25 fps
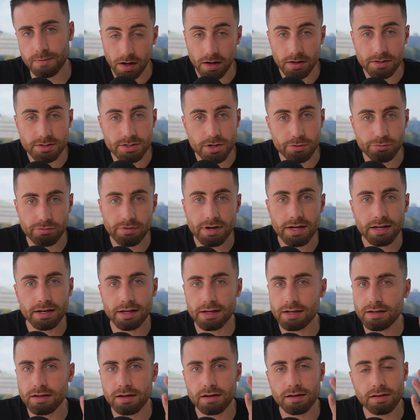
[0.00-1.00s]
And so
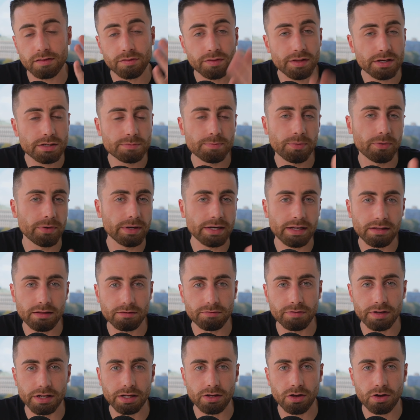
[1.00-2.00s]
really, at this point in the
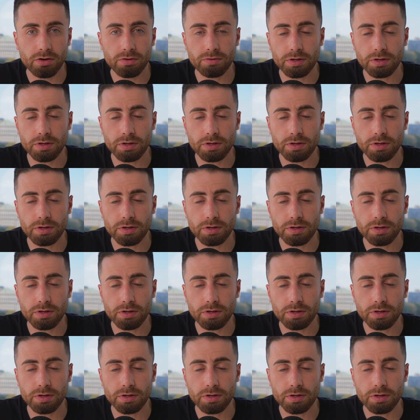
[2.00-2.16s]
video,